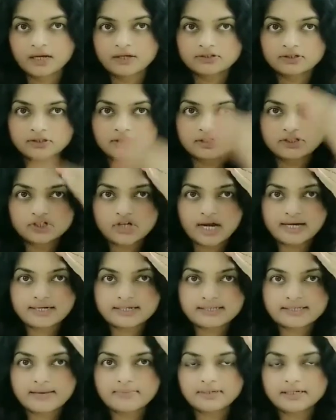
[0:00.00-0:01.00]
So the
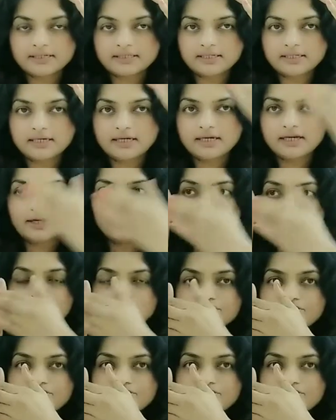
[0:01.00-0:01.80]
child's ability to